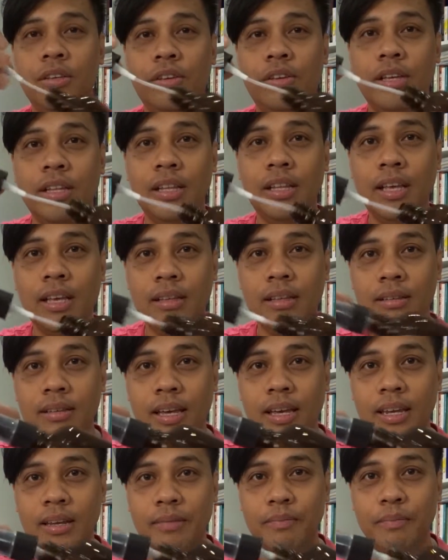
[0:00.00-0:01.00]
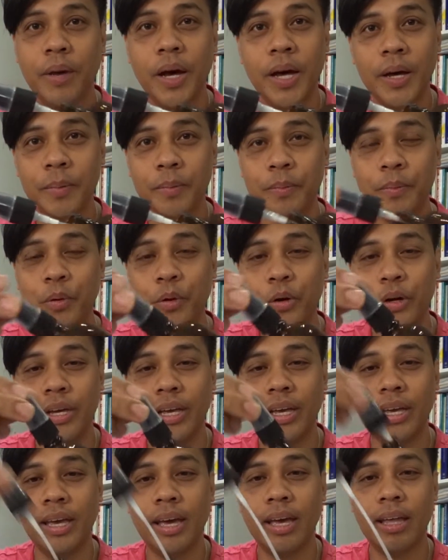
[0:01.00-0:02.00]
can get a pump, or you
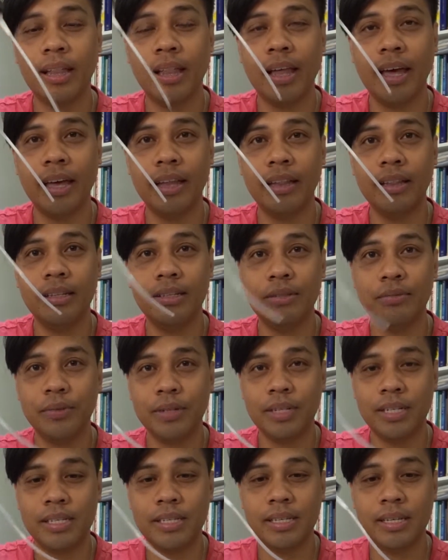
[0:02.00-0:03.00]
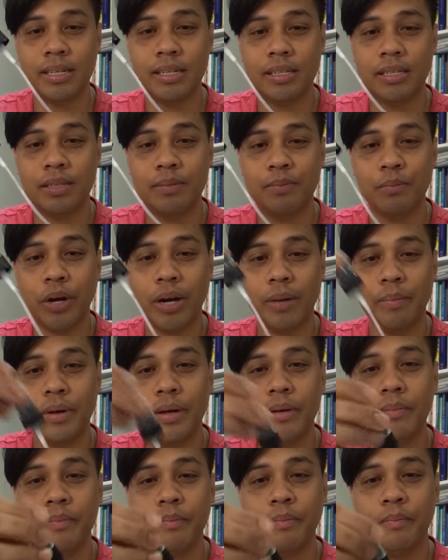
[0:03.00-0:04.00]
can get like this one is a spray
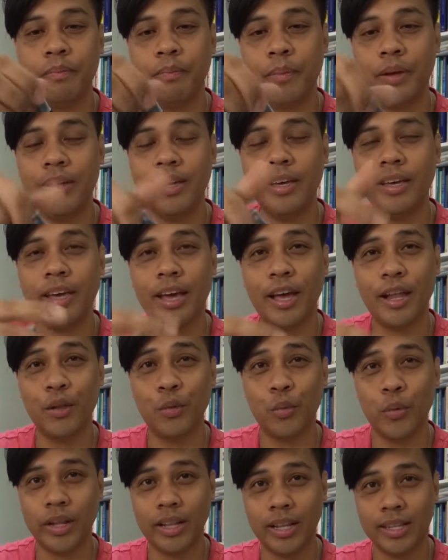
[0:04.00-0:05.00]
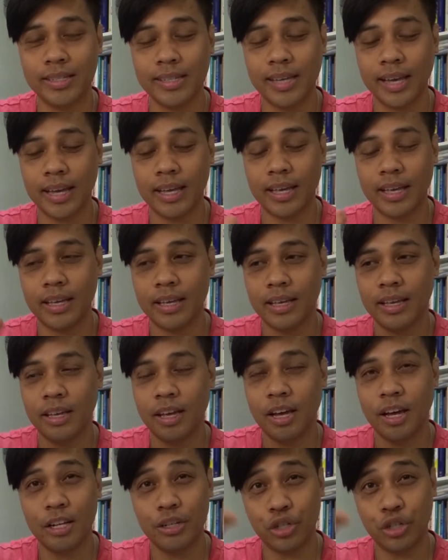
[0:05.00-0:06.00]
pump, but you can get the one that's like
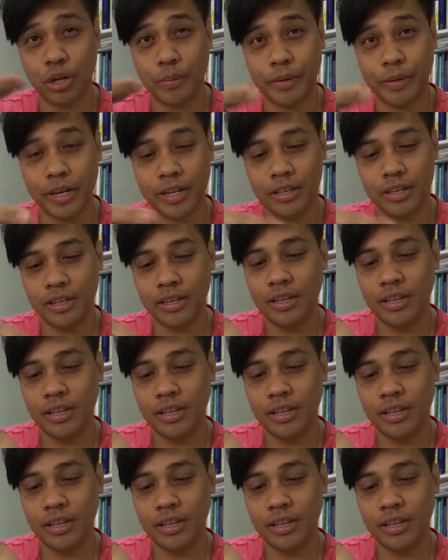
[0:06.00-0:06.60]
a dropper.